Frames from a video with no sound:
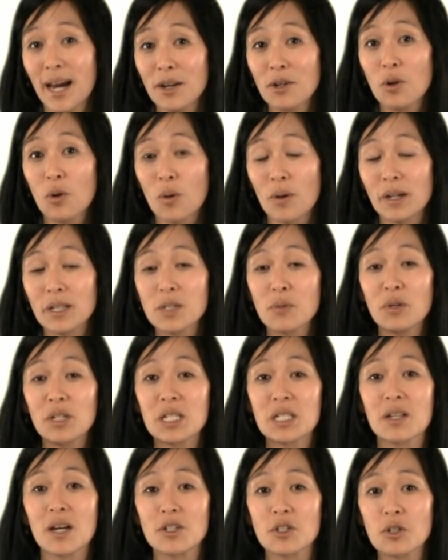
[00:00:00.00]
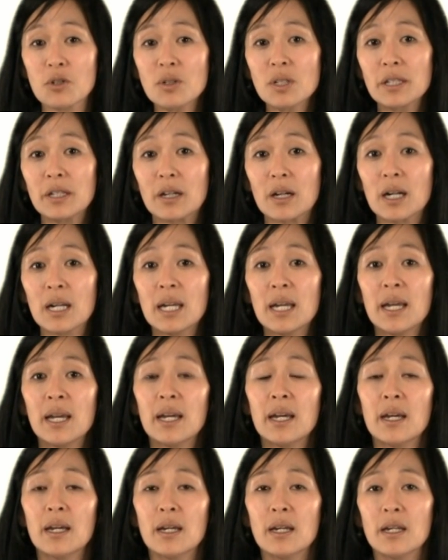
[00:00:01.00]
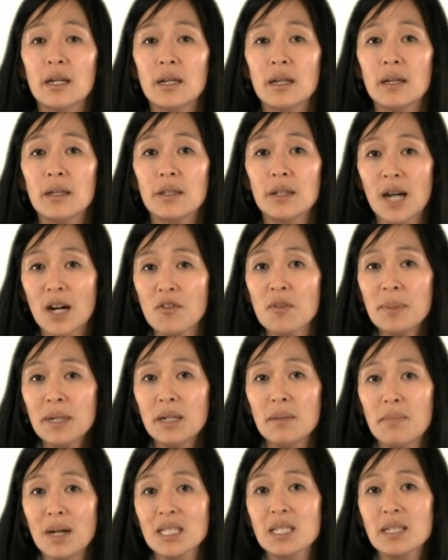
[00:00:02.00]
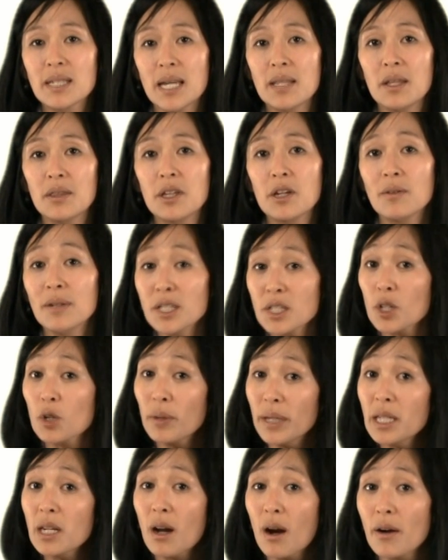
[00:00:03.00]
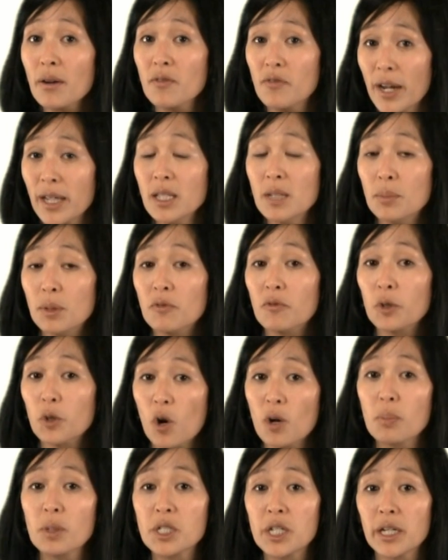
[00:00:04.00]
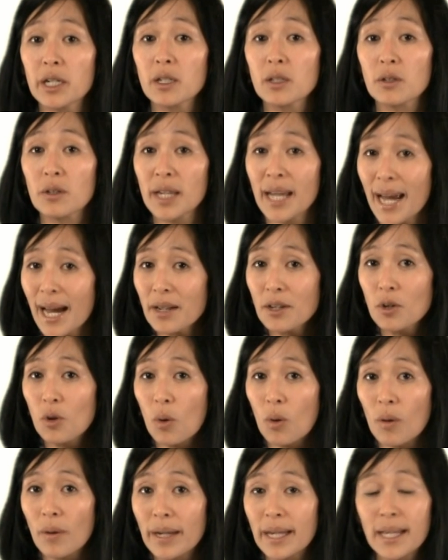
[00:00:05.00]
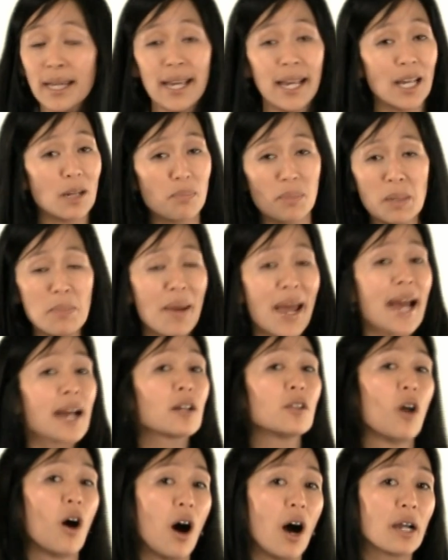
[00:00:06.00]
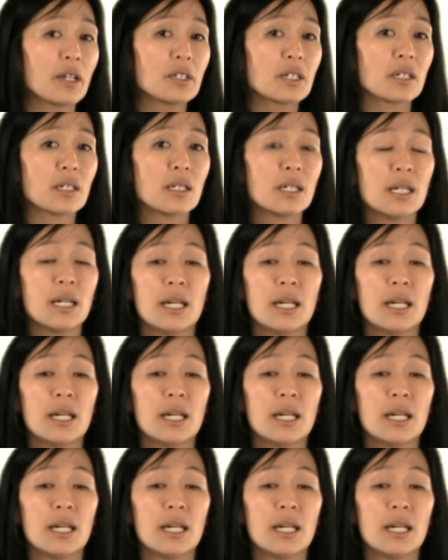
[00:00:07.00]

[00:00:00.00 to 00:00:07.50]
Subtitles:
categories that we discussed earlier. The government must say that there is a green card available for your particular category. It can't be backlogged.